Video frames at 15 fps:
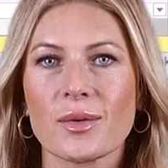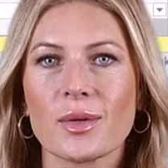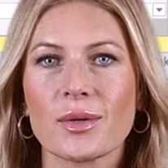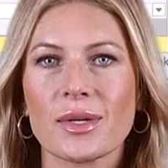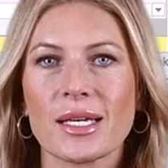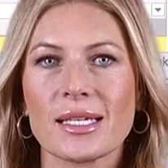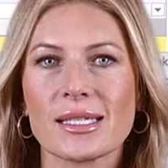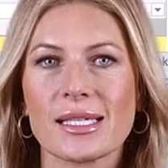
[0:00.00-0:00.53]
we're
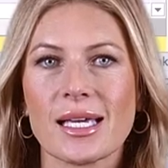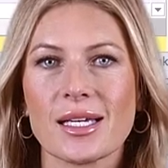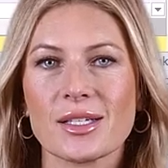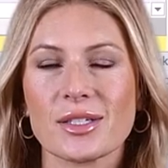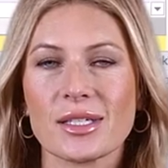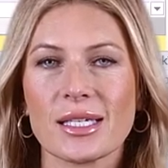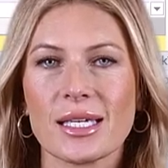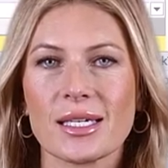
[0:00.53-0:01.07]
ready to
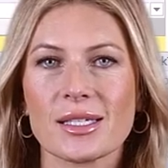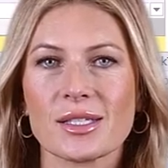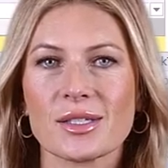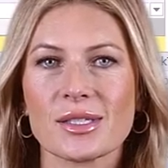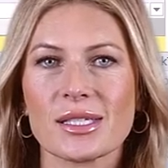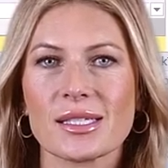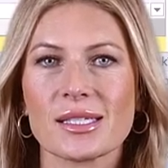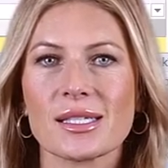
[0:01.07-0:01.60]
enter the
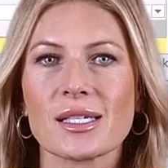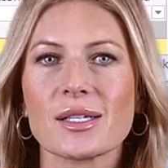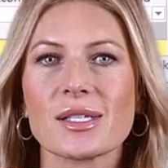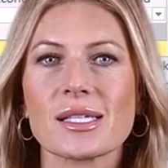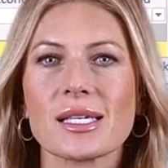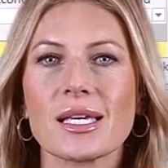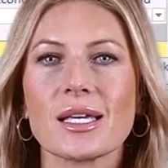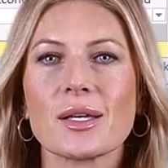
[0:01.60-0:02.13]
answers
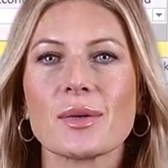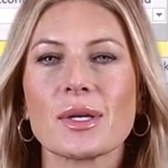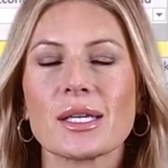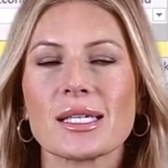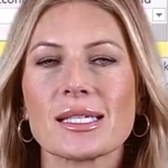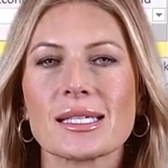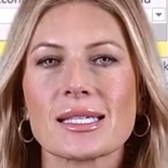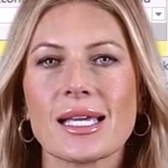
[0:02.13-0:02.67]
associated with
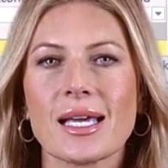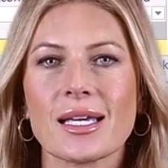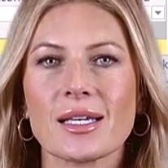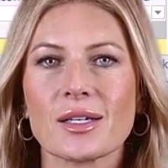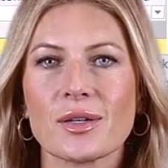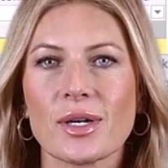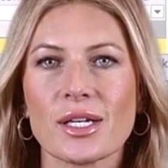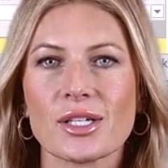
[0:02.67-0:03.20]
this
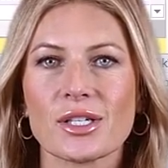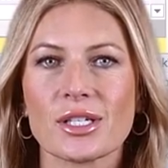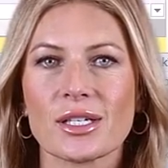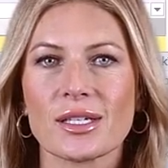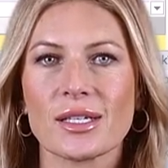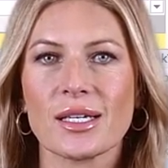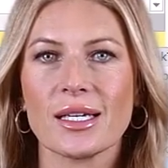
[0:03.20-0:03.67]
second question,